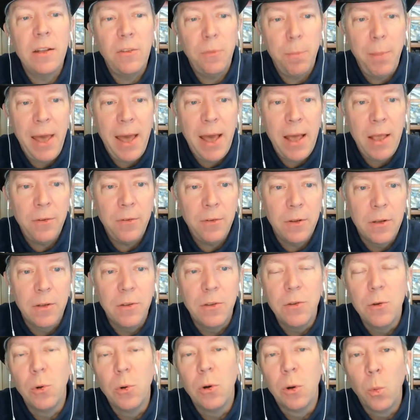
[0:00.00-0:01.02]
its past
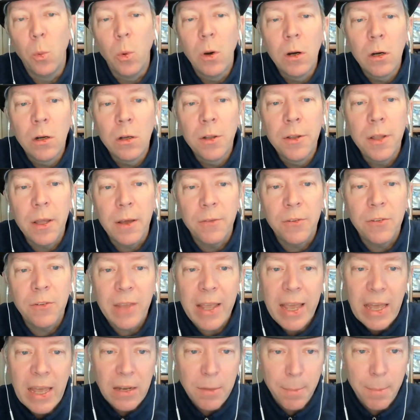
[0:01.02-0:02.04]
into a world of
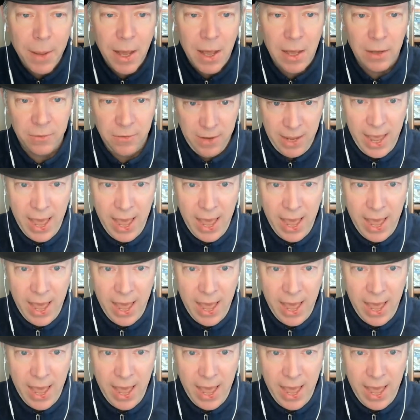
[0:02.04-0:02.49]
sandboxed